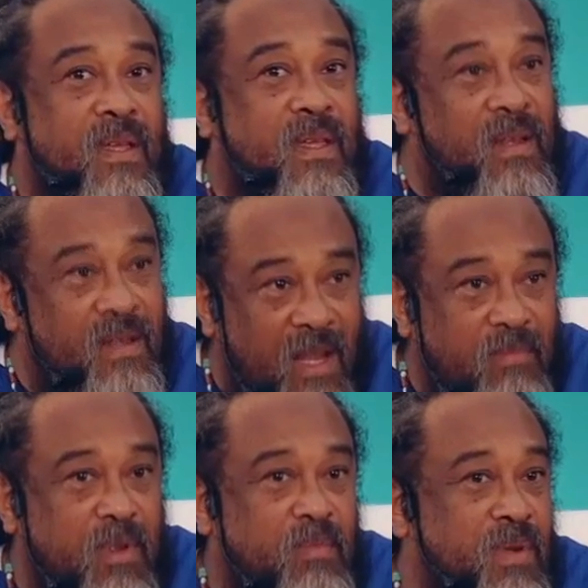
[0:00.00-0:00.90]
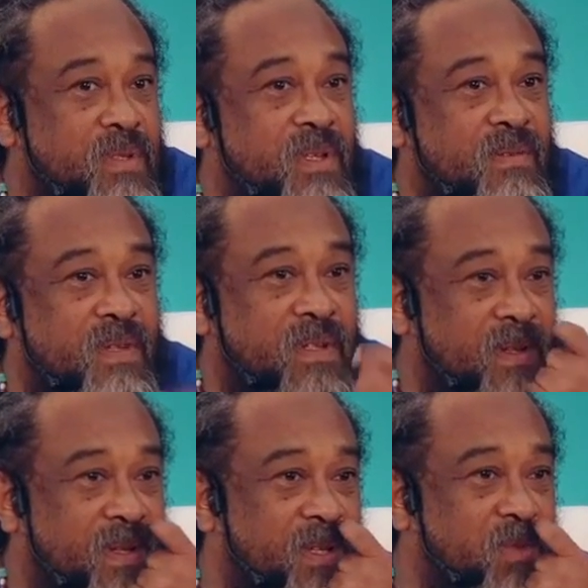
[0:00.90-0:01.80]
can that be perceived?
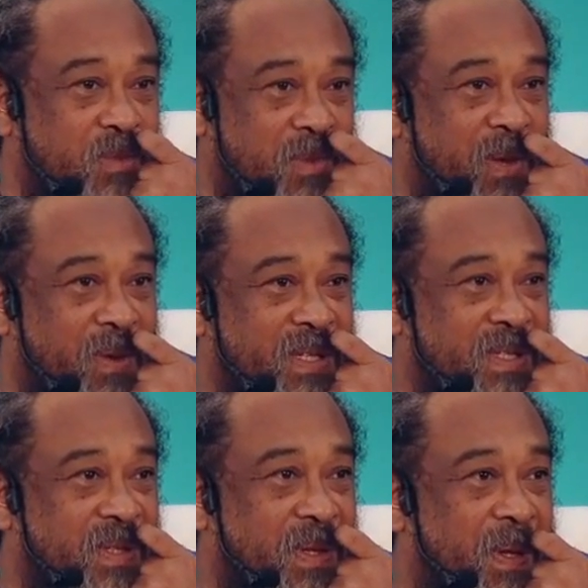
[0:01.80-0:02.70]
This was my question.